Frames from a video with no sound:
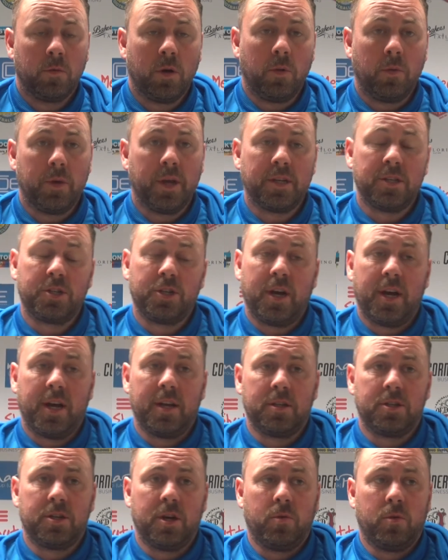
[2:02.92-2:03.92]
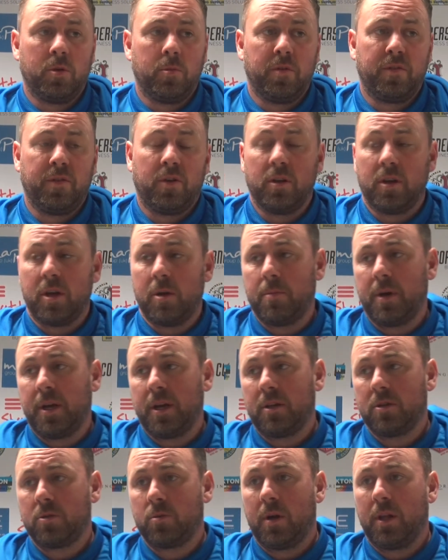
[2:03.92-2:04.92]
Well, I had a chat with him before the game,
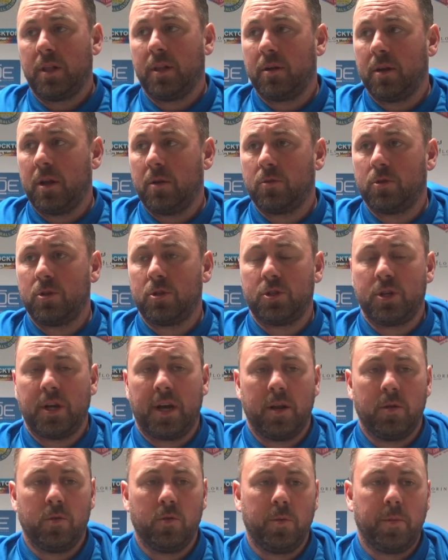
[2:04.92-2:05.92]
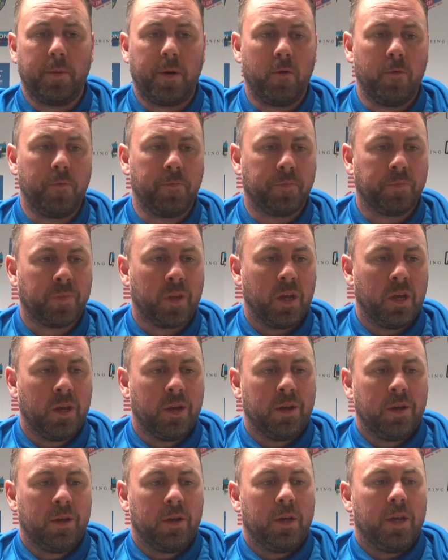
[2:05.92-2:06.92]
Michael, as well. Just chatting to him about,
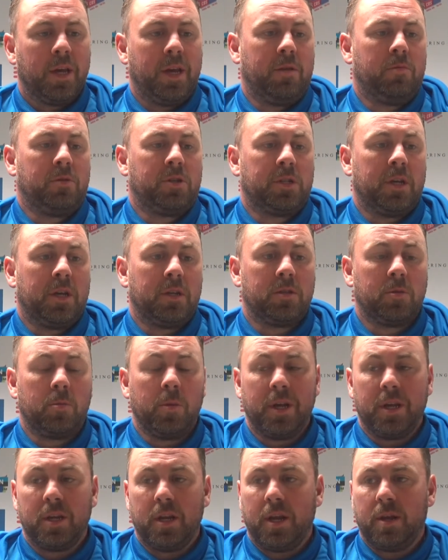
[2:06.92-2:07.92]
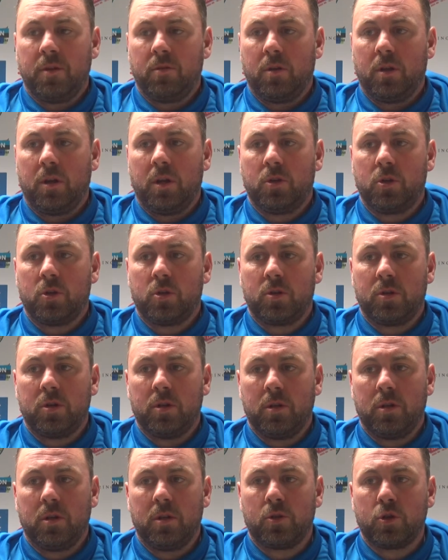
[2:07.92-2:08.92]
he was saying to me,
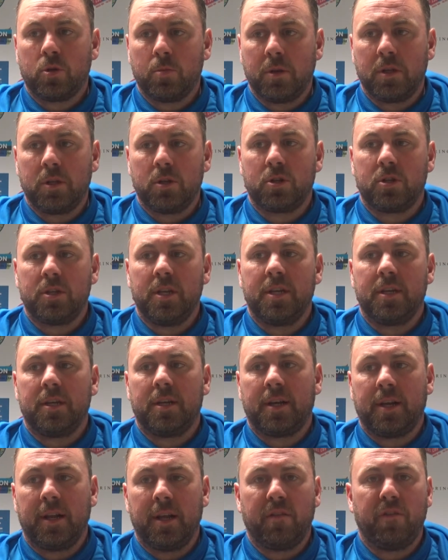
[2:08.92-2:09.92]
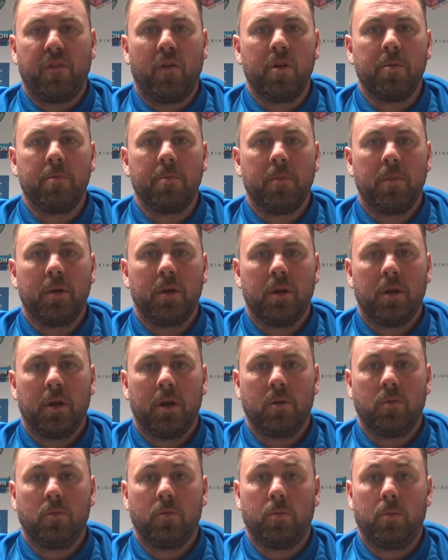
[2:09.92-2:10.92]
something just needed to click for him.
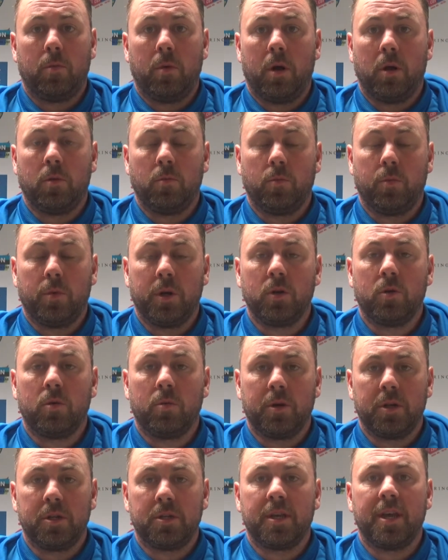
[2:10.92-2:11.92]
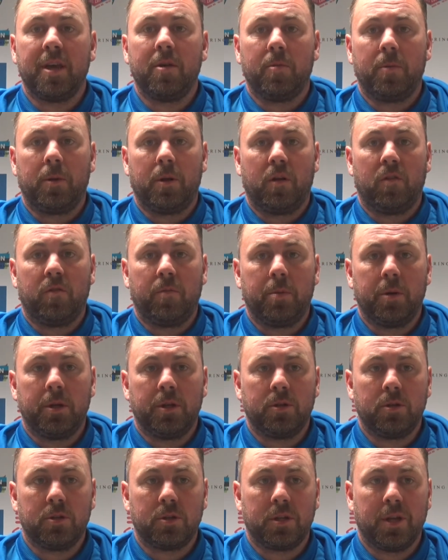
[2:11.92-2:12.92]
And we know what he's capable of, but he
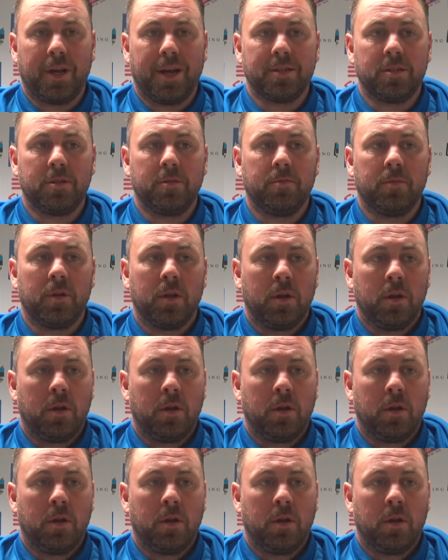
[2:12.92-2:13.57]
just hasn't